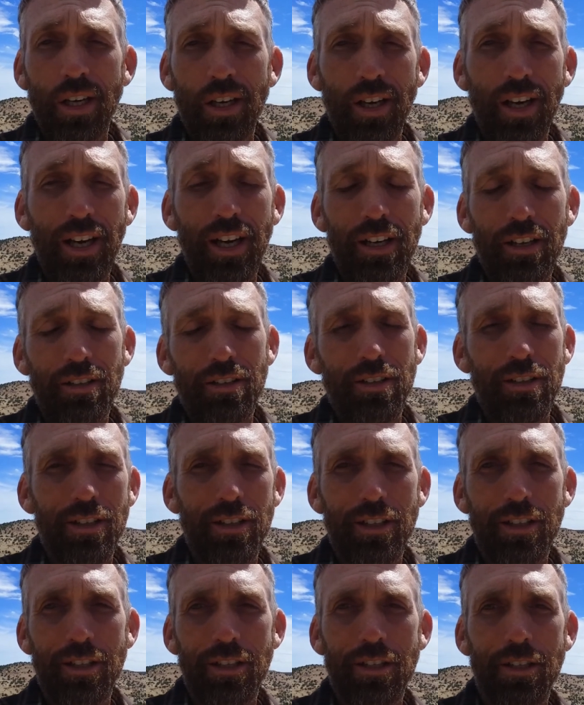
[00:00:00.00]
Well,
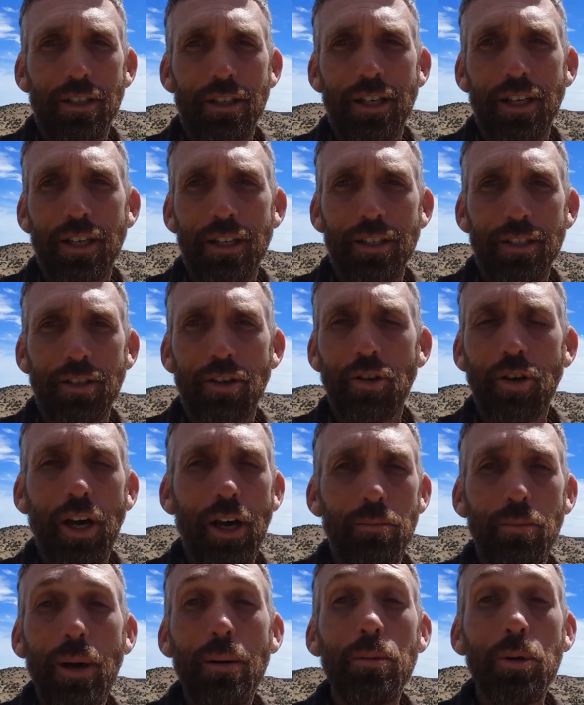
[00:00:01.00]

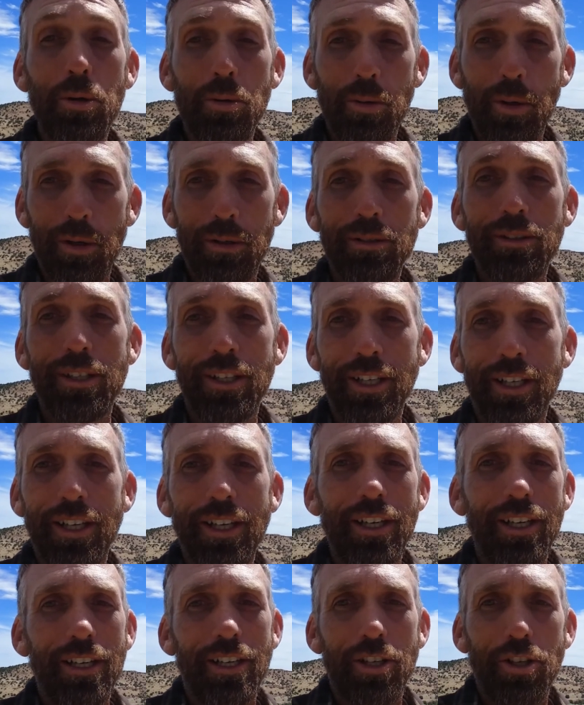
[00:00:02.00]
okay, maybe you won't.
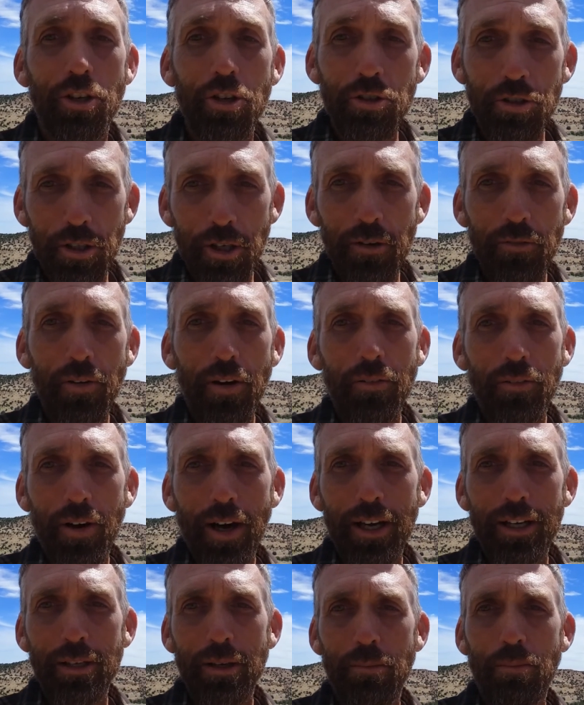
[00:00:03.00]
Usually if I
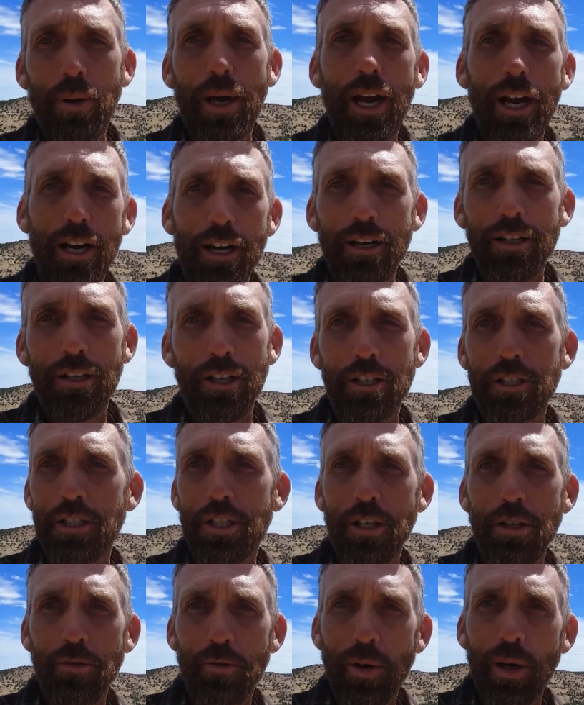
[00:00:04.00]
find a pair, they're
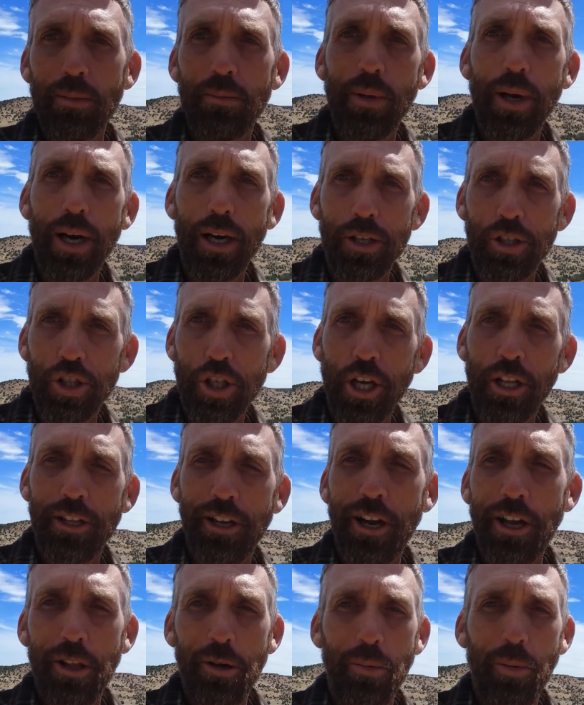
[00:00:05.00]
sitting right by each
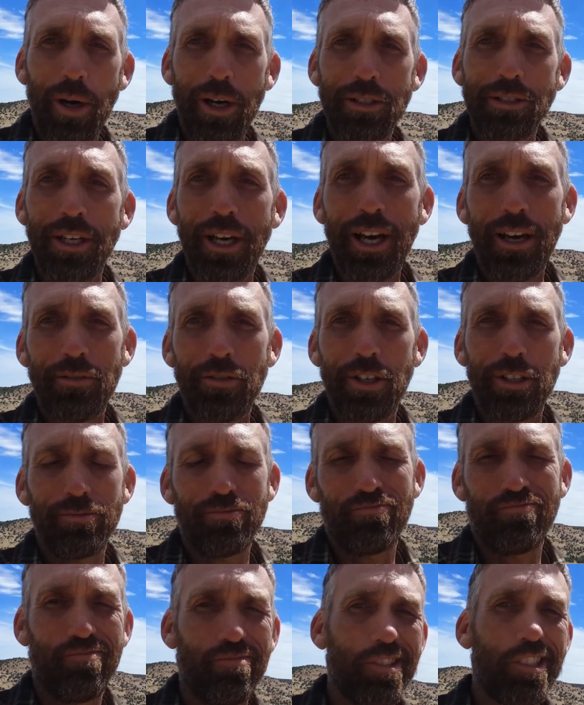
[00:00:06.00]
other. Otherwise I have a
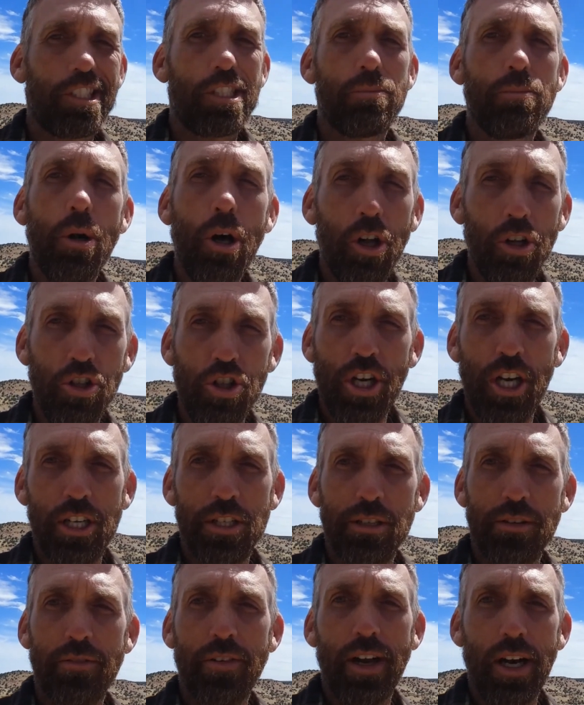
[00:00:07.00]
small
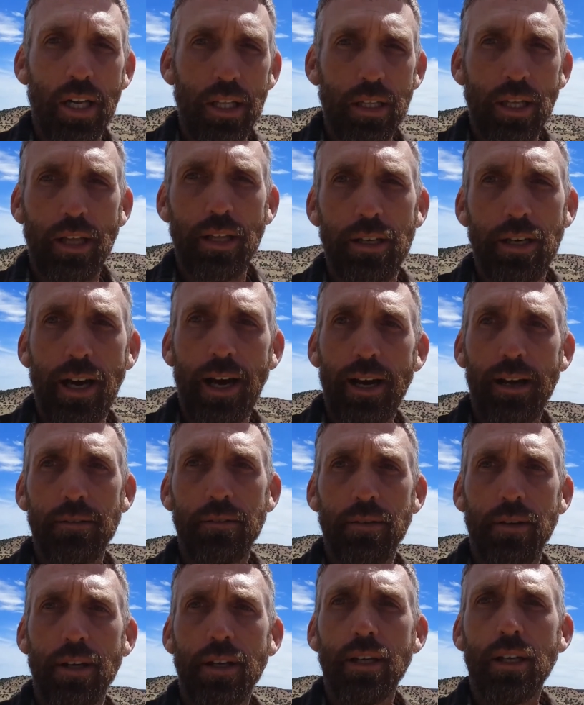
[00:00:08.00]
chance of finding the other half
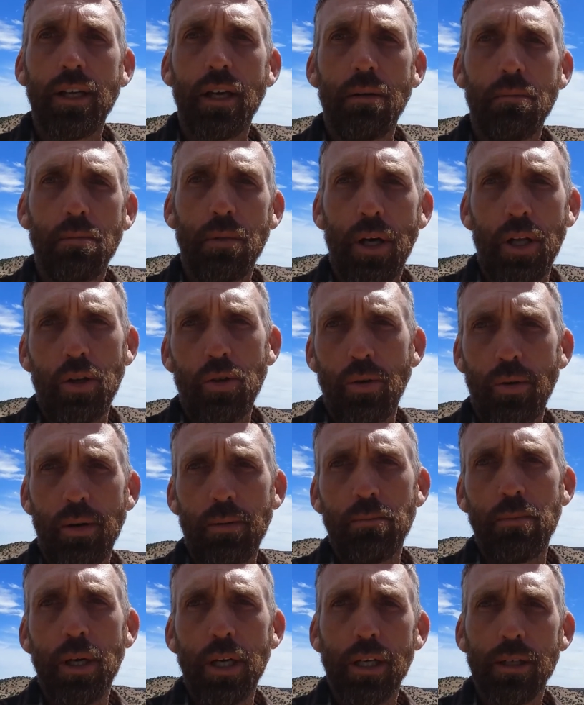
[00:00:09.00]
by doing
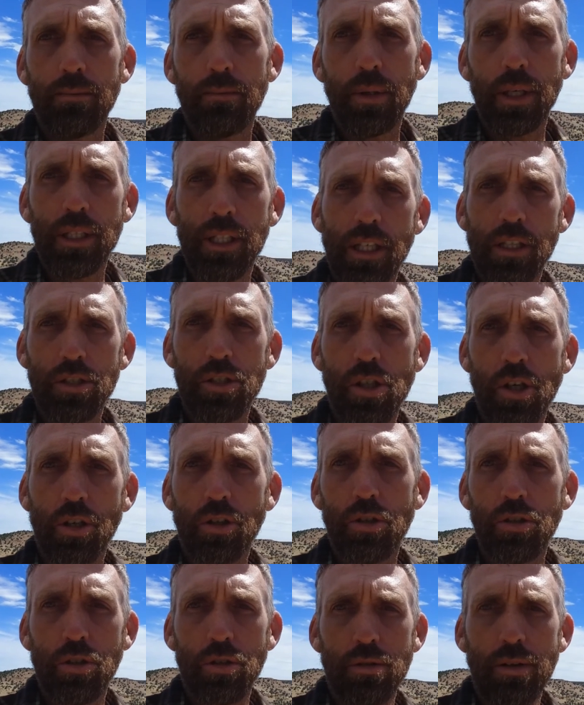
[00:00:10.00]
bigger and bigger
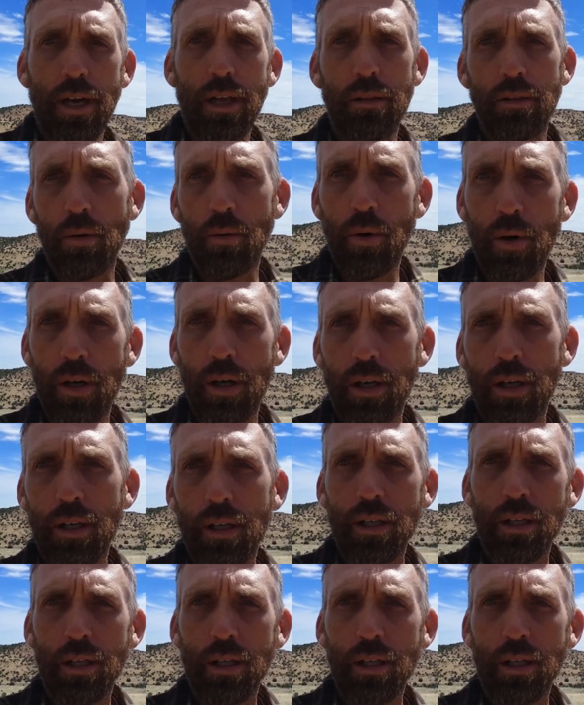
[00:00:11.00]
circles around the one.